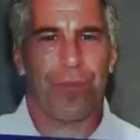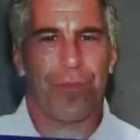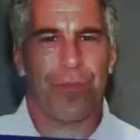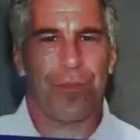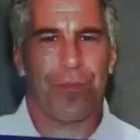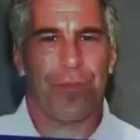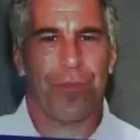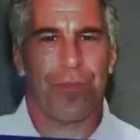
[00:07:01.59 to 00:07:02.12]

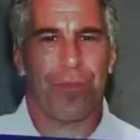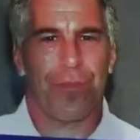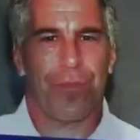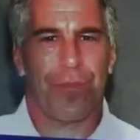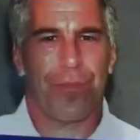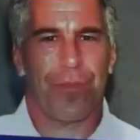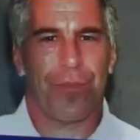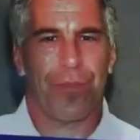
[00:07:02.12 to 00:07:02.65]

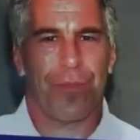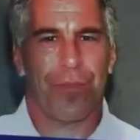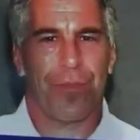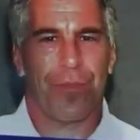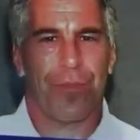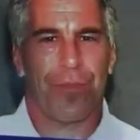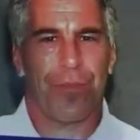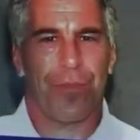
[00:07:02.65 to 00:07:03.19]

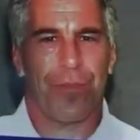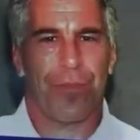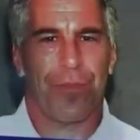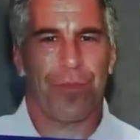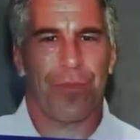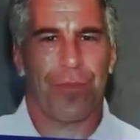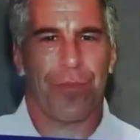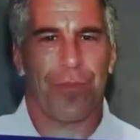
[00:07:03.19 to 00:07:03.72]

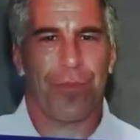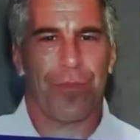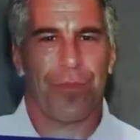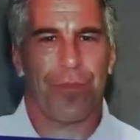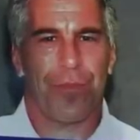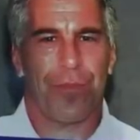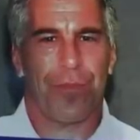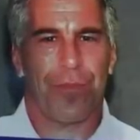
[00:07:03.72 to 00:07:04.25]

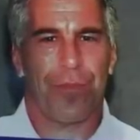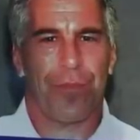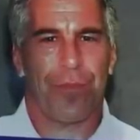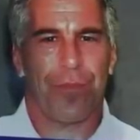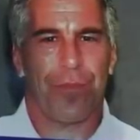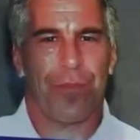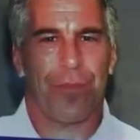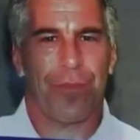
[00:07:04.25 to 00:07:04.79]

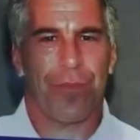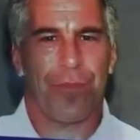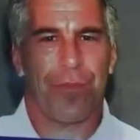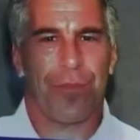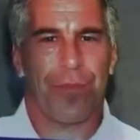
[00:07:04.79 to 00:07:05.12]
[no speech]